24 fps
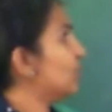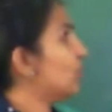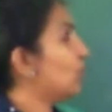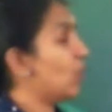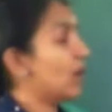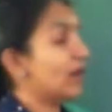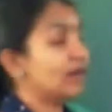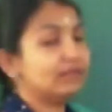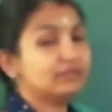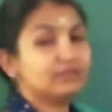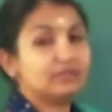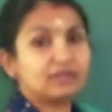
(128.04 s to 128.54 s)

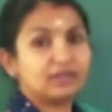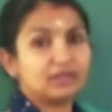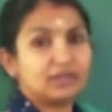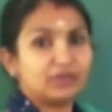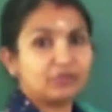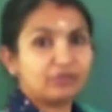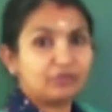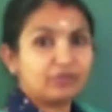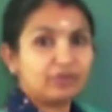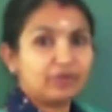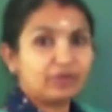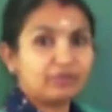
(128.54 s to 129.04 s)

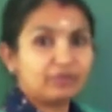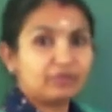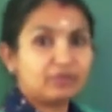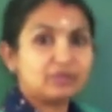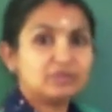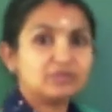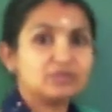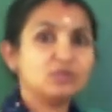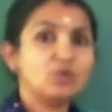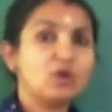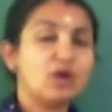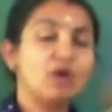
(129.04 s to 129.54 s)
135.
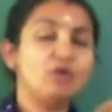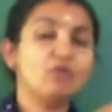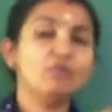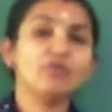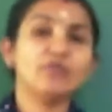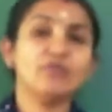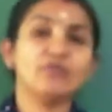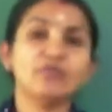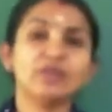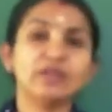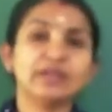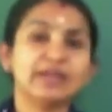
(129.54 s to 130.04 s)
So how
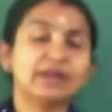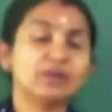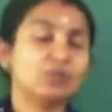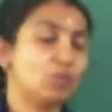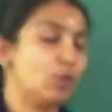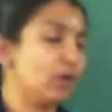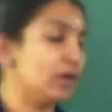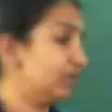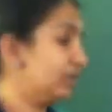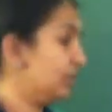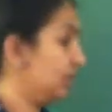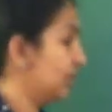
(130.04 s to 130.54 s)
we will get
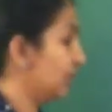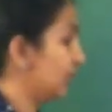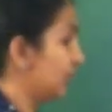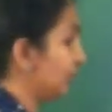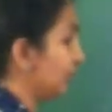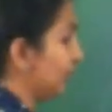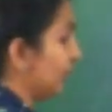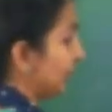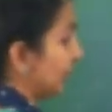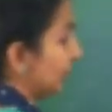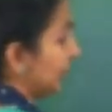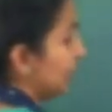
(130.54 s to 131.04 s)

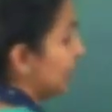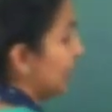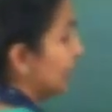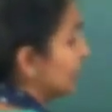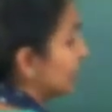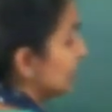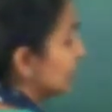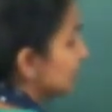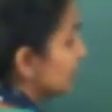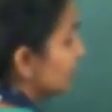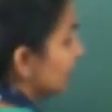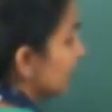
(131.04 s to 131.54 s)
135? Till
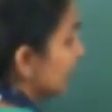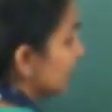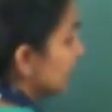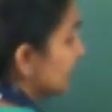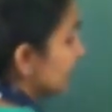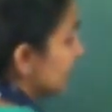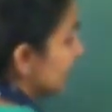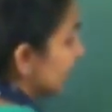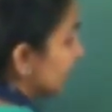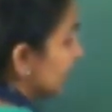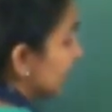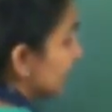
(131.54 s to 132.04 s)
this means
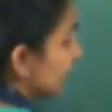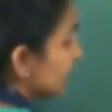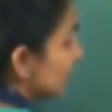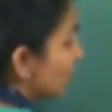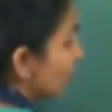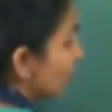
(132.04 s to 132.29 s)
it is